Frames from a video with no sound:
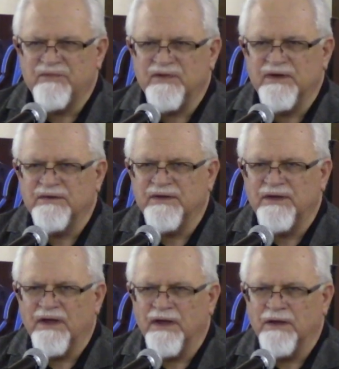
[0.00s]
thing
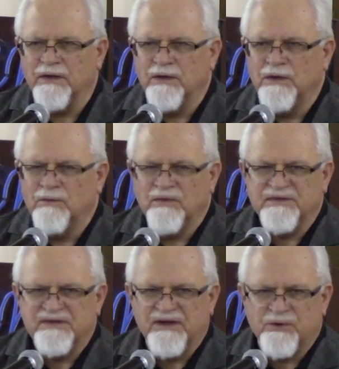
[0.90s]
today. When I
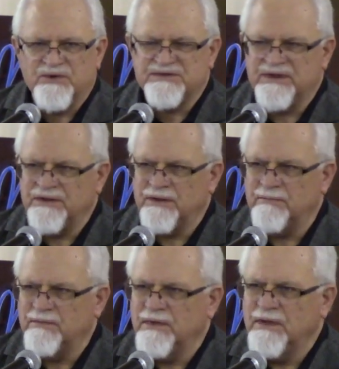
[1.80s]
say
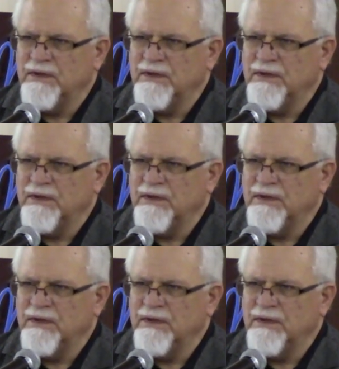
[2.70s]
Christendom,